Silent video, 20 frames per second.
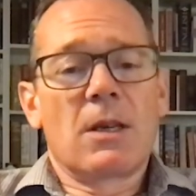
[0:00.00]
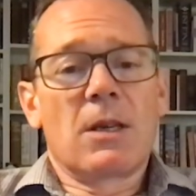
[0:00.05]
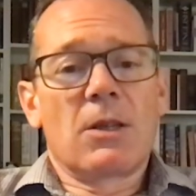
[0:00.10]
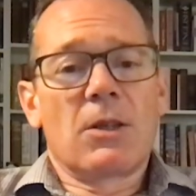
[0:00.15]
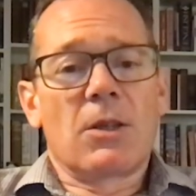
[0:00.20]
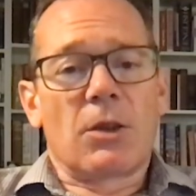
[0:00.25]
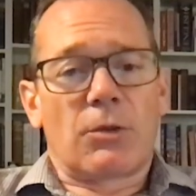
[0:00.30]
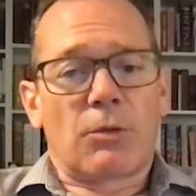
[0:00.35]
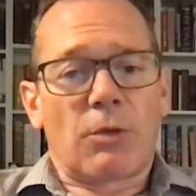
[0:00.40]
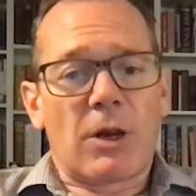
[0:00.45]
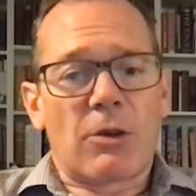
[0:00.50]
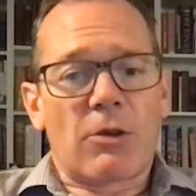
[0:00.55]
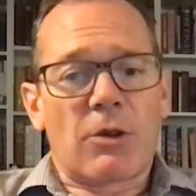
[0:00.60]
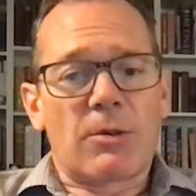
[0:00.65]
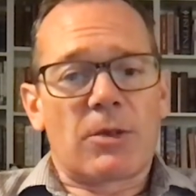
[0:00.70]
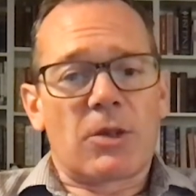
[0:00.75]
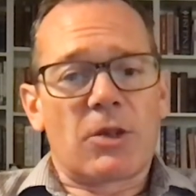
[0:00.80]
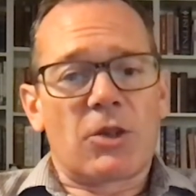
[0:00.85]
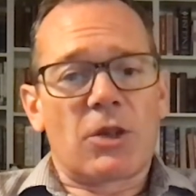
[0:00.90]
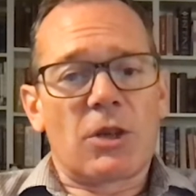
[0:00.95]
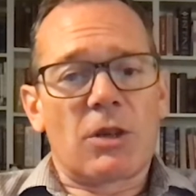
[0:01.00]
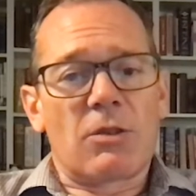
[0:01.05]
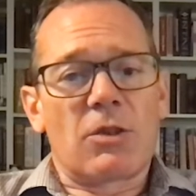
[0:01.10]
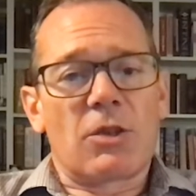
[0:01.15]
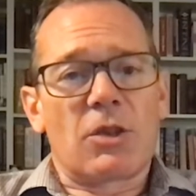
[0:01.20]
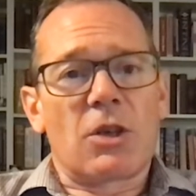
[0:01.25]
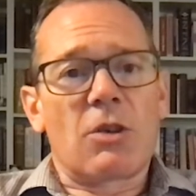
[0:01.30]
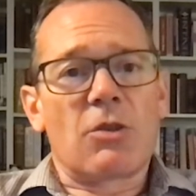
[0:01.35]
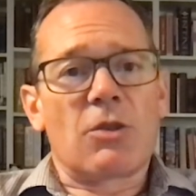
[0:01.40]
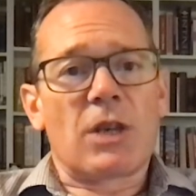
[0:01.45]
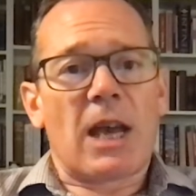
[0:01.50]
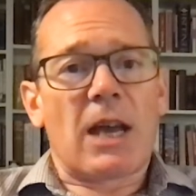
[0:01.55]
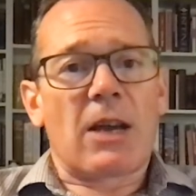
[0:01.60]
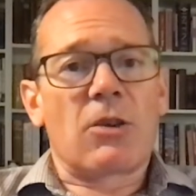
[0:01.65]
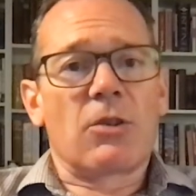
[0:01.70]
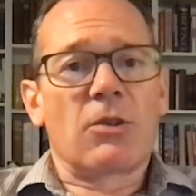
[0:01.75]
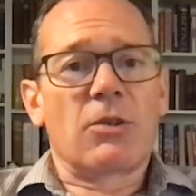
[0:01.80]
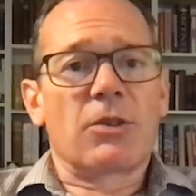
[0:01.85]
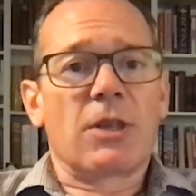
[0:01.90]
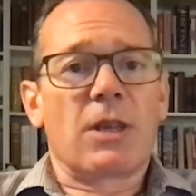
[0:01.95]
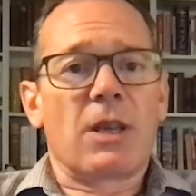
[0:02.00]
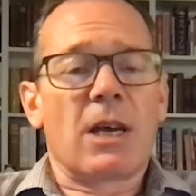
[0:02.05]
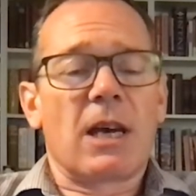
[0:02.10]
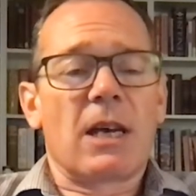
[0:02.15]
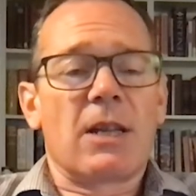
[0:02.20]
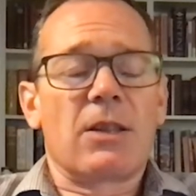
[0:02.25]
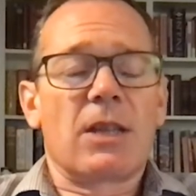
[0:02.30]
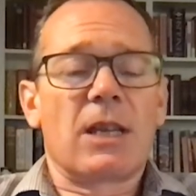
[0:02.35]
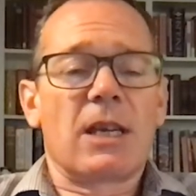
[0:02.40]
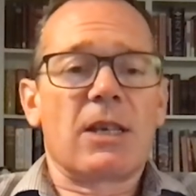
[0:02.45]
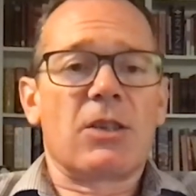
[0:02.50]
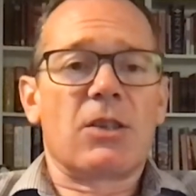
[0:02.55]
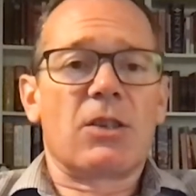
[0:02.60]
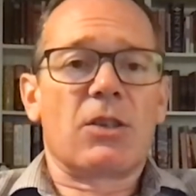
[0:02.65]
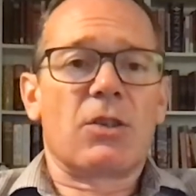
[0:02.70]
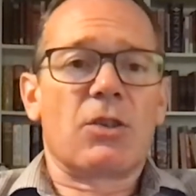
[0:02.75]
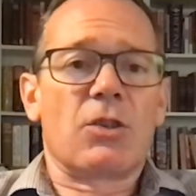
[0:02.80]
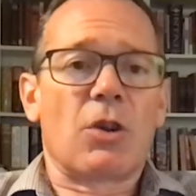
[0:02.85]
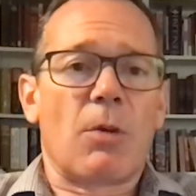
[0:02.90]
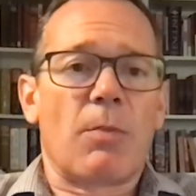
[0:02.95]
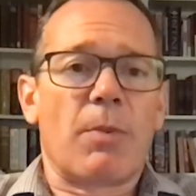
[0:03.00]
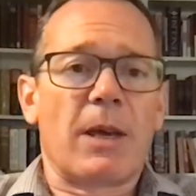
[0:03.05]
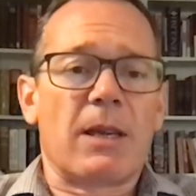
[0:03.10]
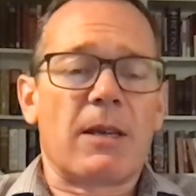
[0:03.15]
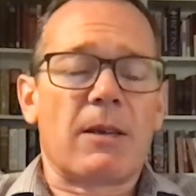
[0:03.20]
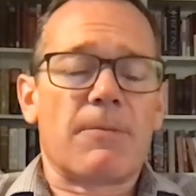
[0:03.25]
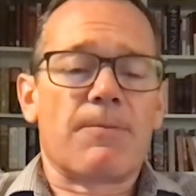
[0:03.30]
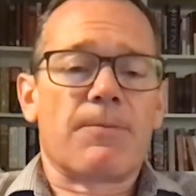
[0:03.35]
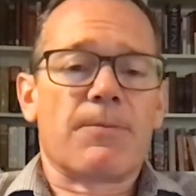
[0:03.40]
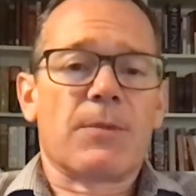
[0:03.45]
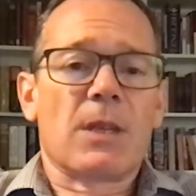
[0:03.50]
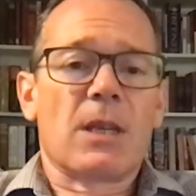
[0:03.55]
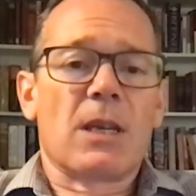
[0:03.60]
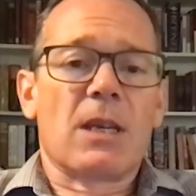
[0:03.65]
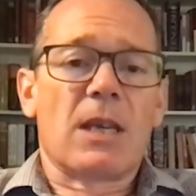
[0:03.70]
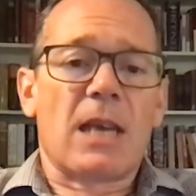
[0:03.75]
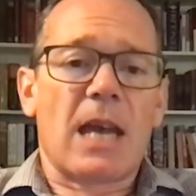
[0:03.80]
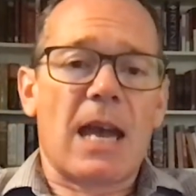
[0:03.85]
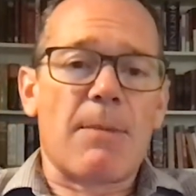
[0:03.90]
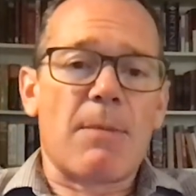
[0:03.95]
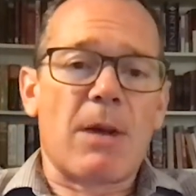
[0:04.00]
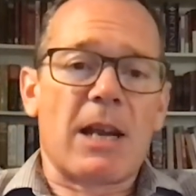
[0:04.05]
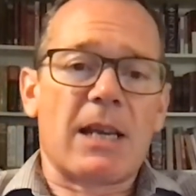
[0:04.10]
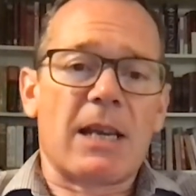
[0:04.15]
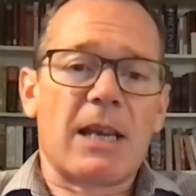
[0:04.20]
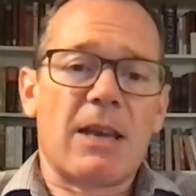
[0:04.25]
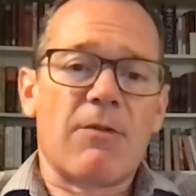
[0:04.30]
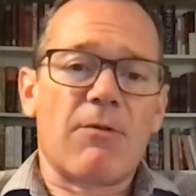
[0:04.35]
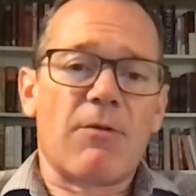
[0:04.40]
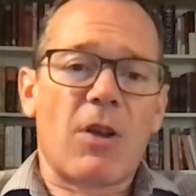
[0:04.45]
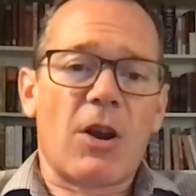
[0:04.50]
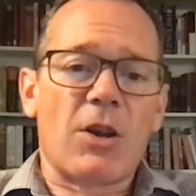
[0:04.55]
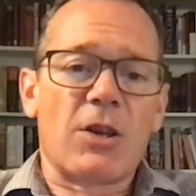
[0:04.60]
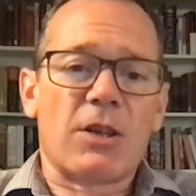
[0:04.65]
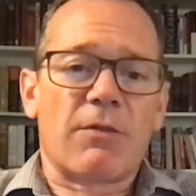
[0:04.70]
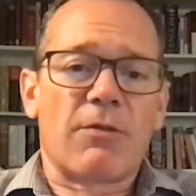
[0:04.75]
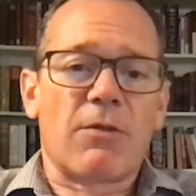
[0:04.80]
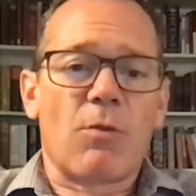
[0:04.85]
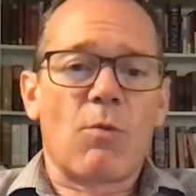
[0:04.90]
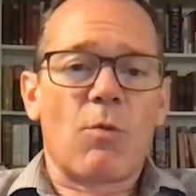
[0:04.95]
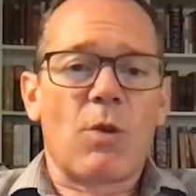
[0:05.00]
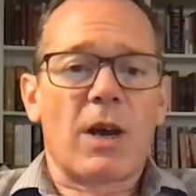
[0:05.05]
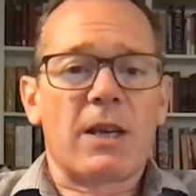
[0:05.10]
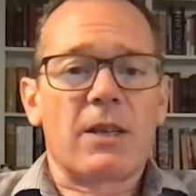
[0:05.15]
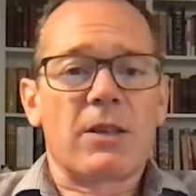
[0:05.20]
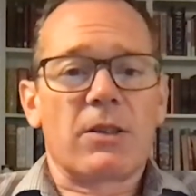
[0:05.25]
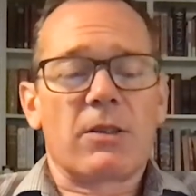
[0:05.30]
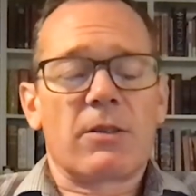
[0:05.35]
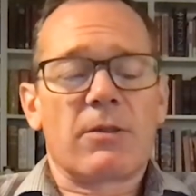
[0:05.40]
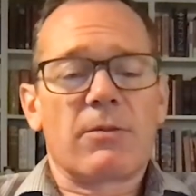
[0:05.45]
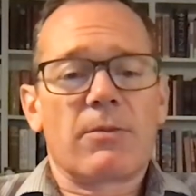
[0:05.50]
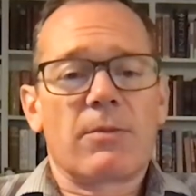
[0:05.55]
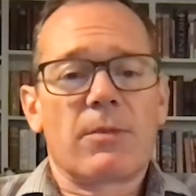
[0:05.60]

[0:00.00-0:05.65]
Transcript: The three groups of students who tackled this topic came at it in very different ways.